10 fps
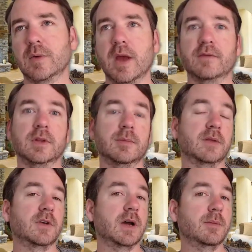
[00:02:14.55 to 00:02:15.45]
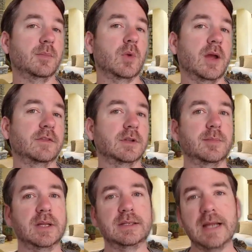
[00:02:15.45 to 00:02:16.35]
We have a little bit of up, we have a little
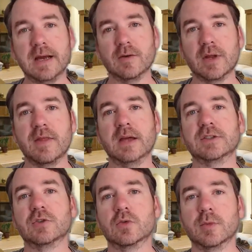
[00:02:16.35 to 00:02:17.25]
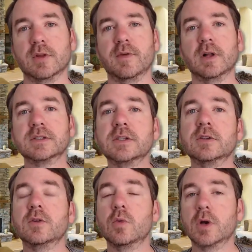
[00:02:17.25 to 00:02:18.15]
bit of down, and that's normal. The
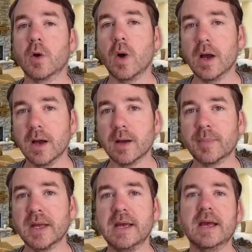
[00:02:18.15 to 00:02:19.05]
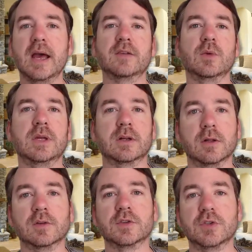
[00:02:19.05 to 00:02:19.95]
volatility will go up as we get
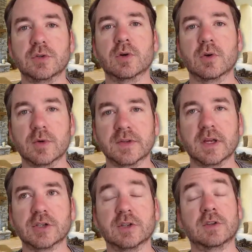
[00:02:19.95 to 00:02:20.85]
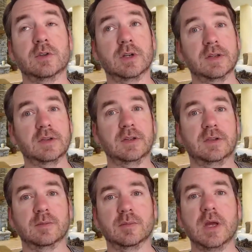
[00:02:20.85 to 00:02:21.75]
closer to a recession. So you're going to see
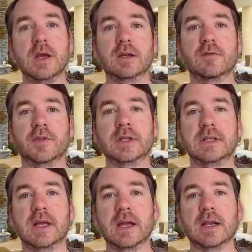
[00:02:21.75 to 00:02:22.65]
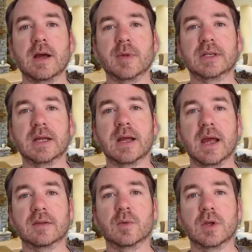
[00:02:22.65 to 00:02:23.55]
some conflicting economic data
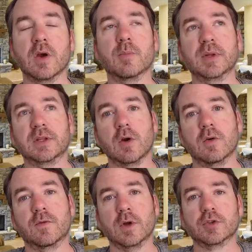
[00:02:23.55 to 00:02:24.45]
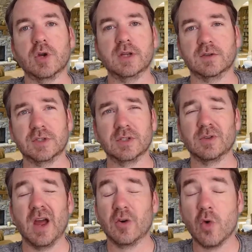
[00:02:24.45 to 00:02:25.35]
as we go, but the overall trends are still
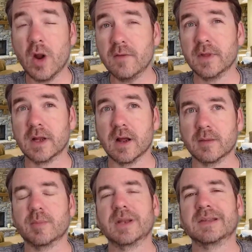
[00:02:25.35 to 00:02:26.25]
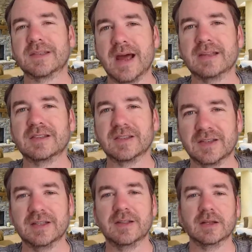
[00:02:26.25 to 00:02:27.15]
not great for the economy, but it's nice to
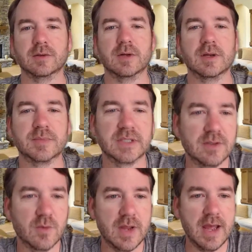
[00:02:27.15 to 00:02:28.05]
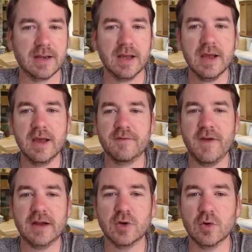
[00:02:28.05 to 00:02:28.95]
see that little uptick that we had.
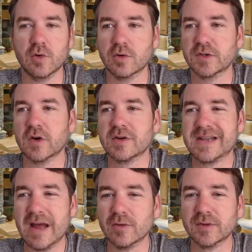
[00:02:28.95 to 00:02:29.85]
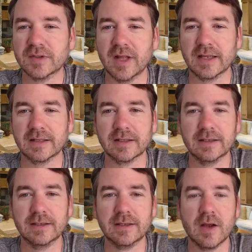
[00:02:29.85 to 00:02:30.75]
Factory orders are down slightly.